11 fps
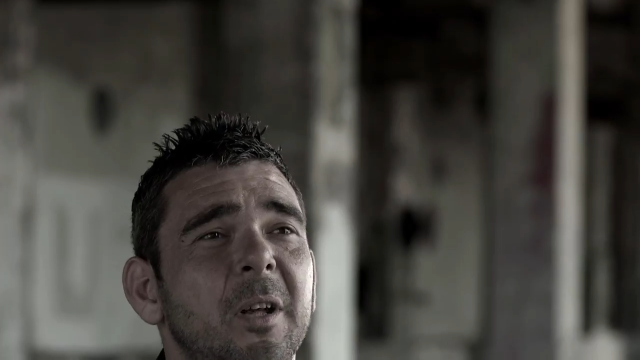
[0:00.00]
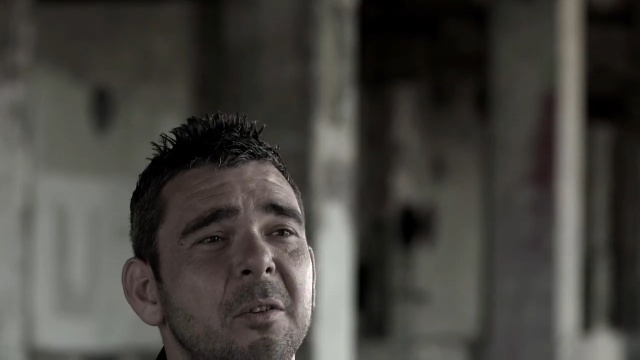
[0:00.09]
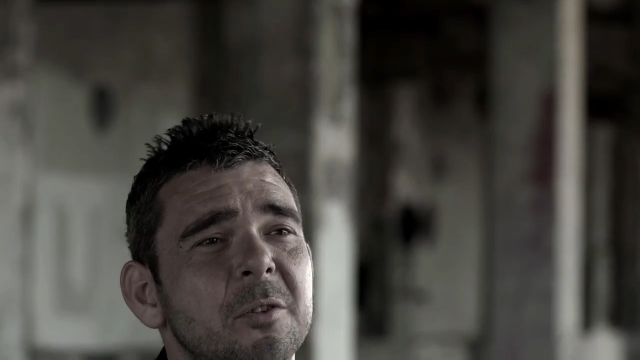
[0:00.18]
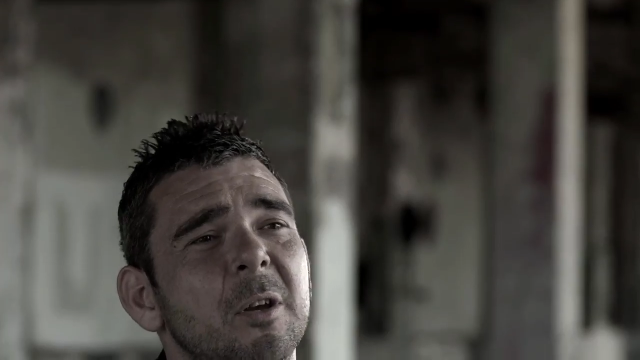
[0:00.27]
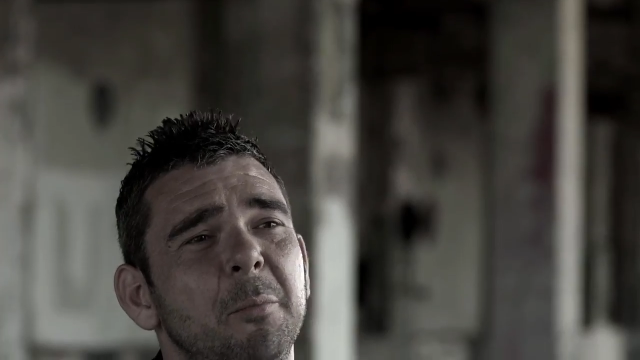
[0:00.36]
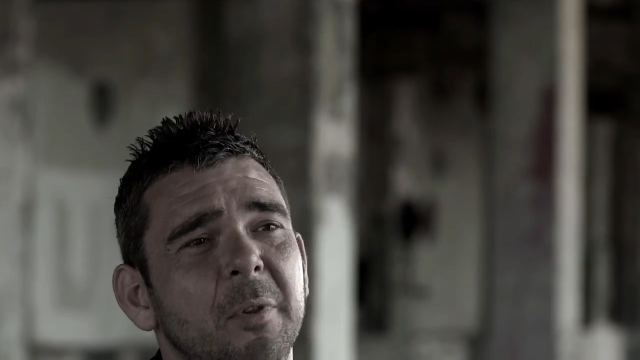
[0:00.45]

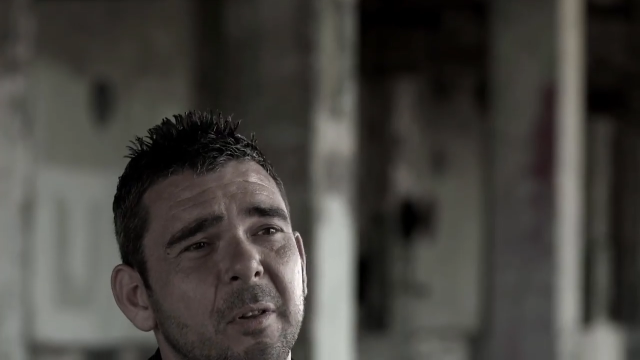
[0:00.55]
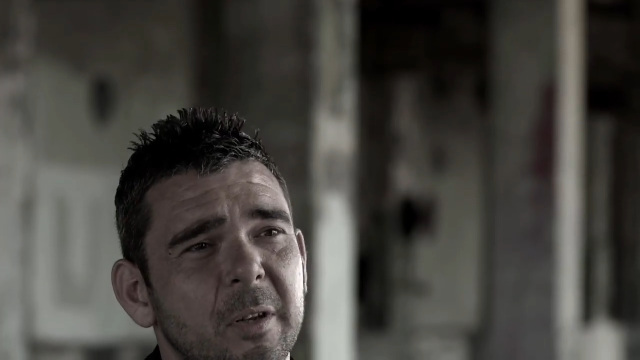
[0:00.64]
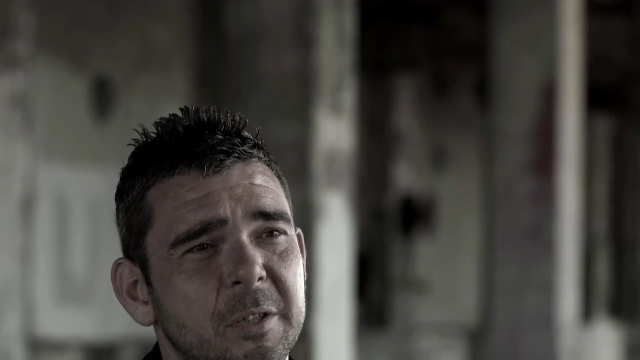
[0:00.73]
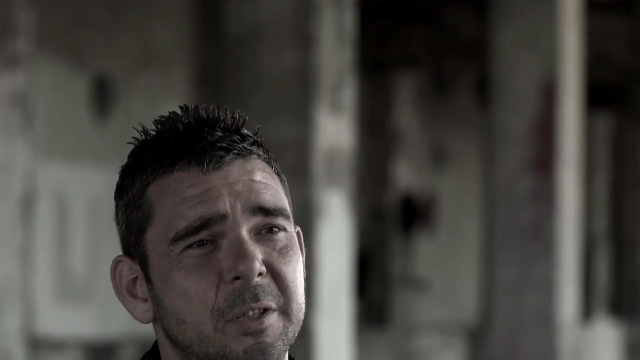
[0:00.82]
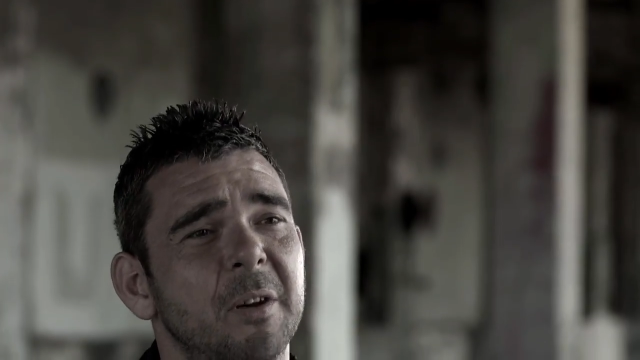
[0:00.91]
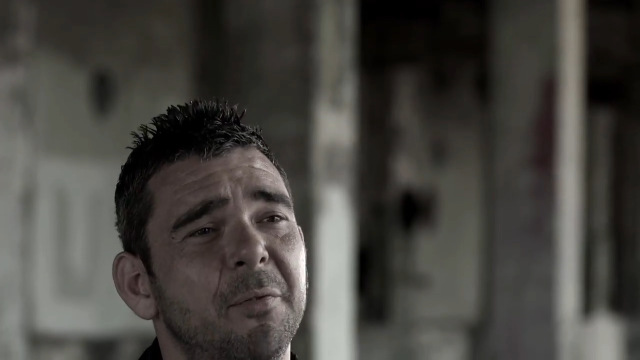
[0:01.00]
done something
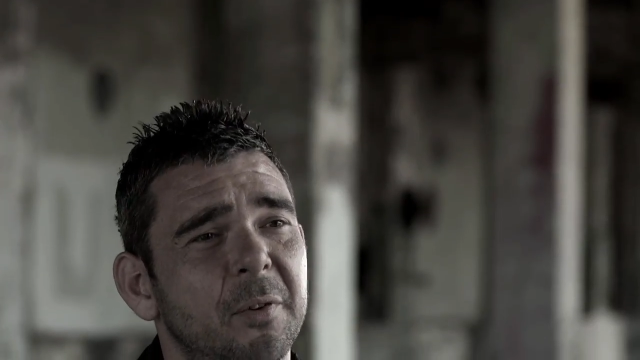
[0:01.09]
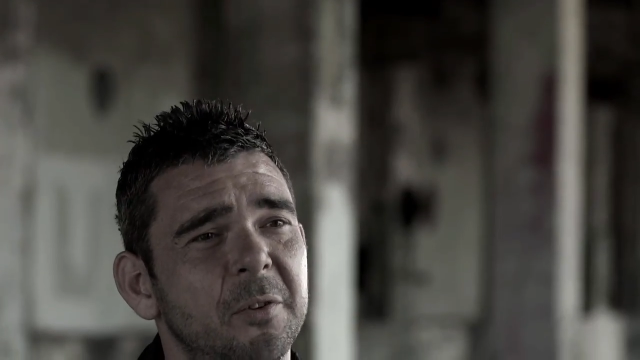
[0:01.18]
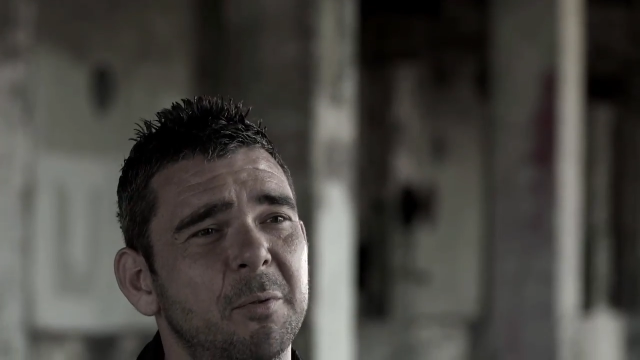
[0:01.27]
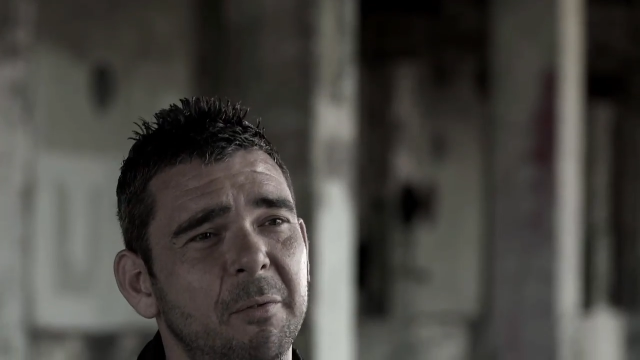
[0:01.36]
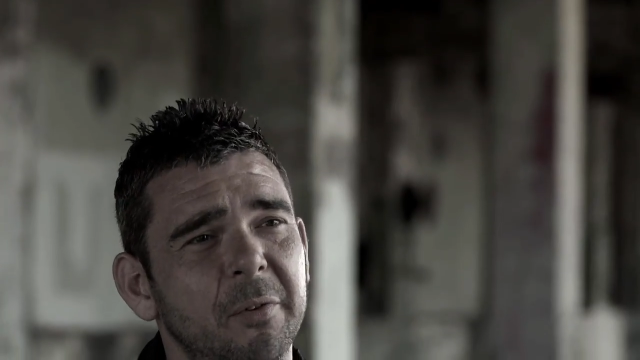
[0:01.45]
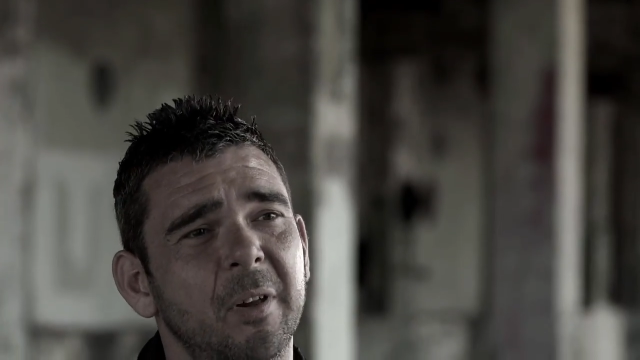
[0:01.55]
that is different
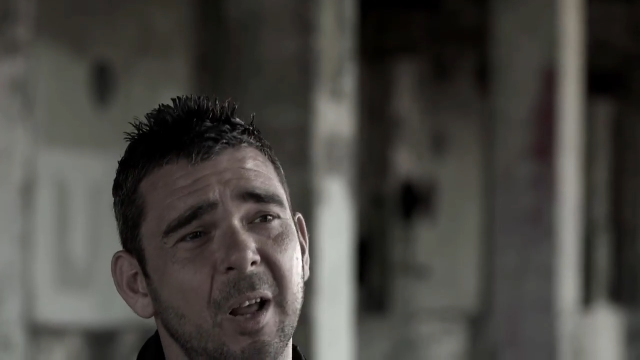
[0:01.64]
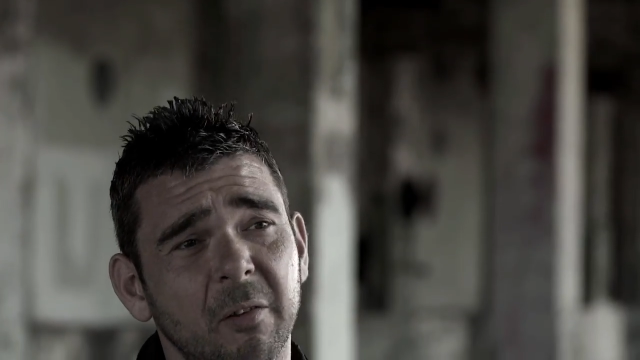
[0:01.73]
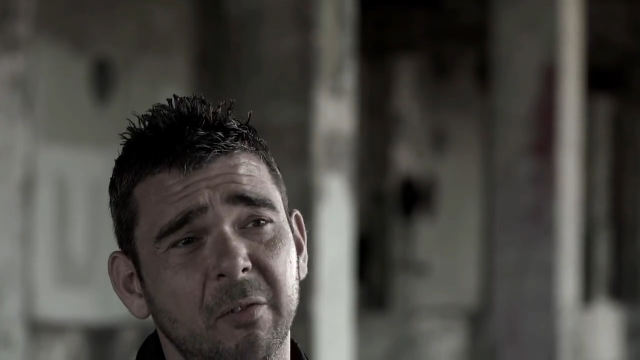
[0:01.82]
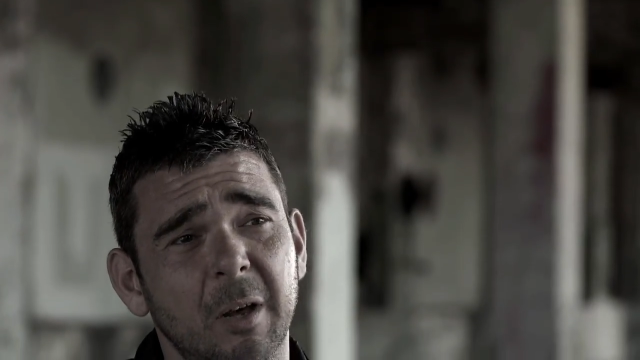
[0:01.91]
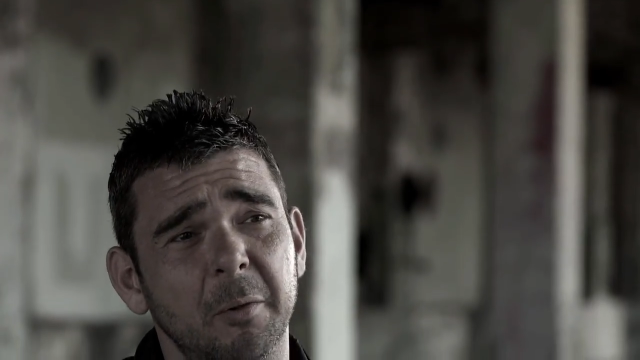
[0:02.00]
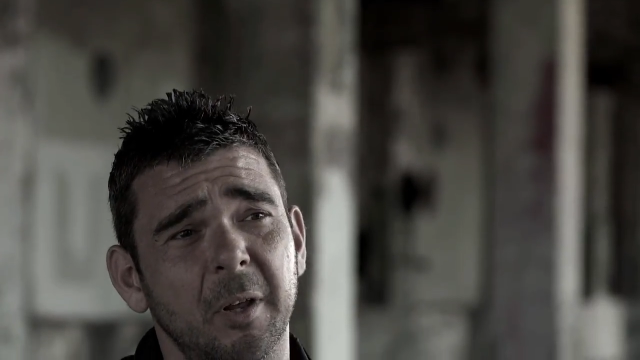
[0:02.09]
to everything
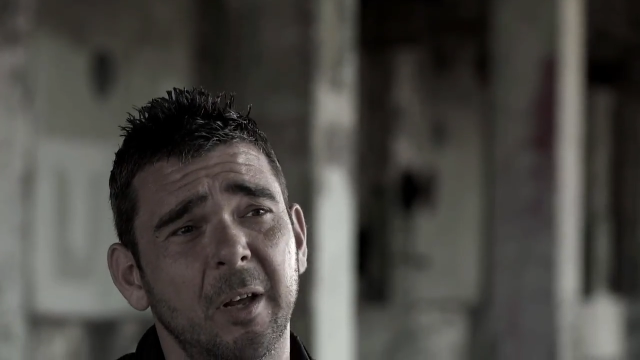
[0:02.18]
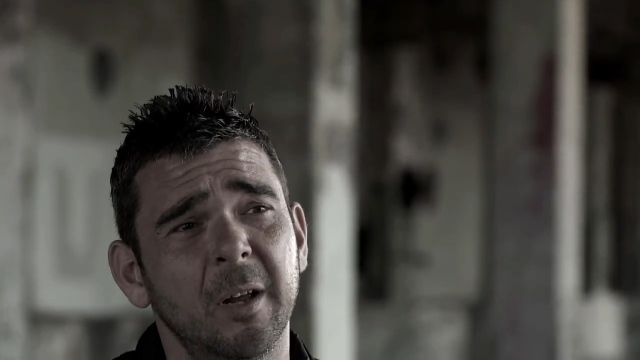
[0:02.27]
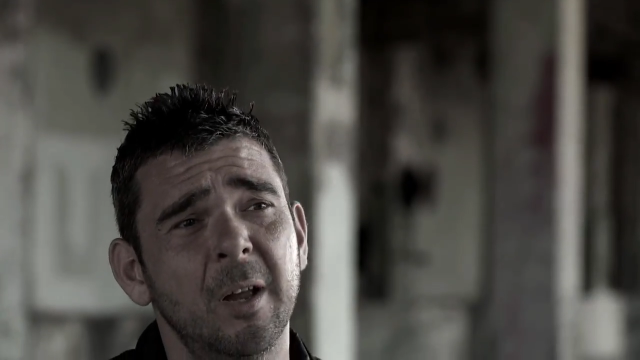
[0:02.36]
else out there.